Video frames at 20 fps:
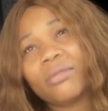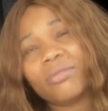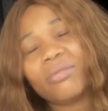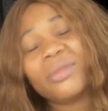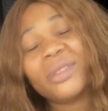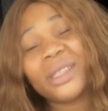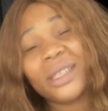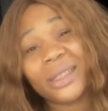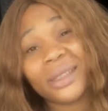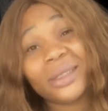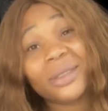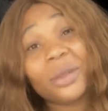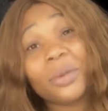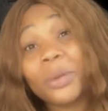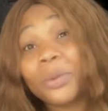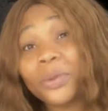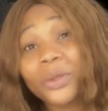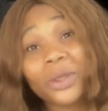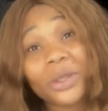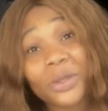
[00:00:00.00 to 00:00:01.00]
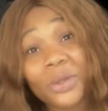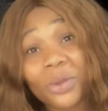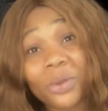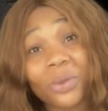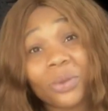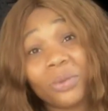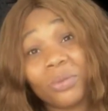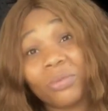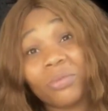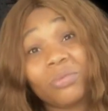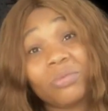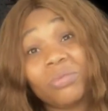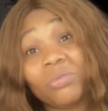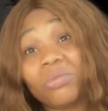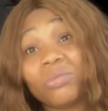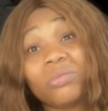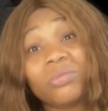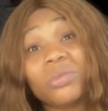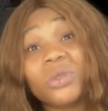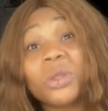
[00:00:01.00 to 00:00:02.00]
Yes, some people just know.
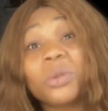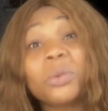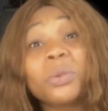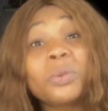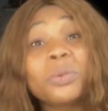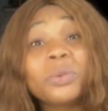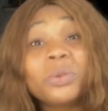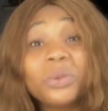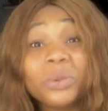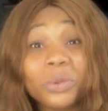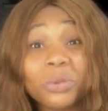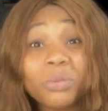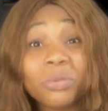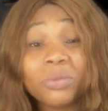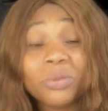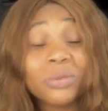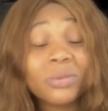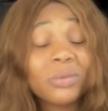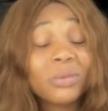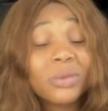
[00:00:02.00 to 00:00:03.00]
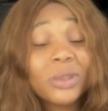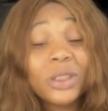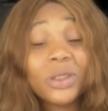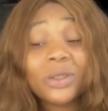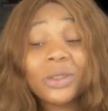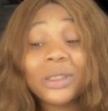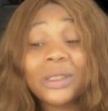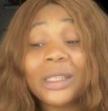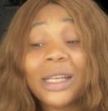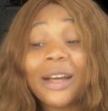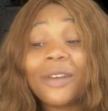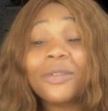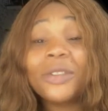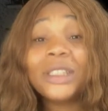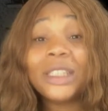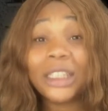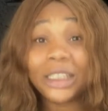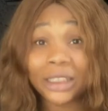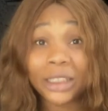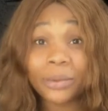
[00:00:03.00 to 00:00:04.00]
Some people know. They just
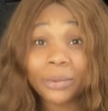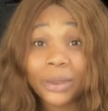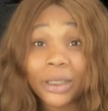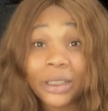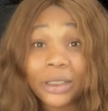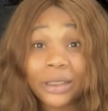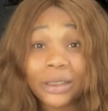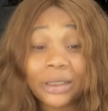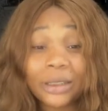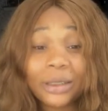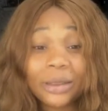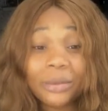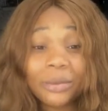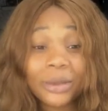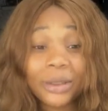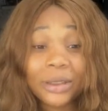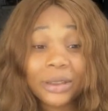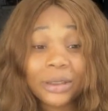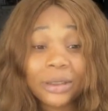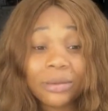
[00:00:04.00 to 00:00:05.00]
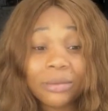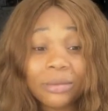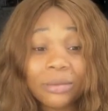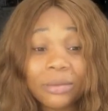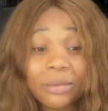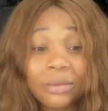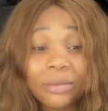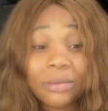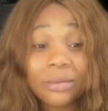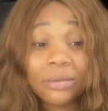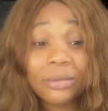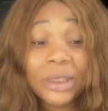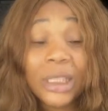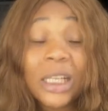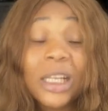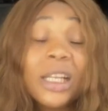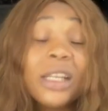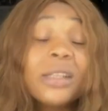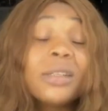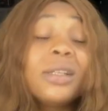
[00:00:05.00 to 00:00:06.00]
haven't accepted this. But
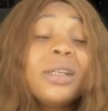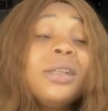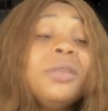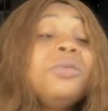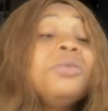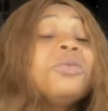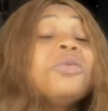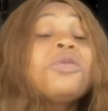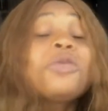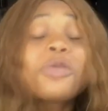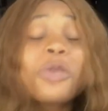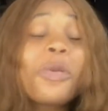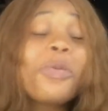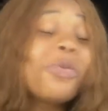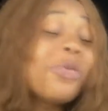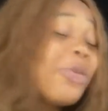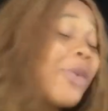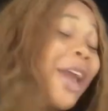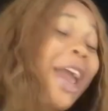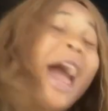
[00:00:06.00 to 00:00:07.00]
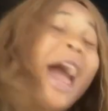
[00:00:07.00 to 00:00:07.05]
they know somewhere.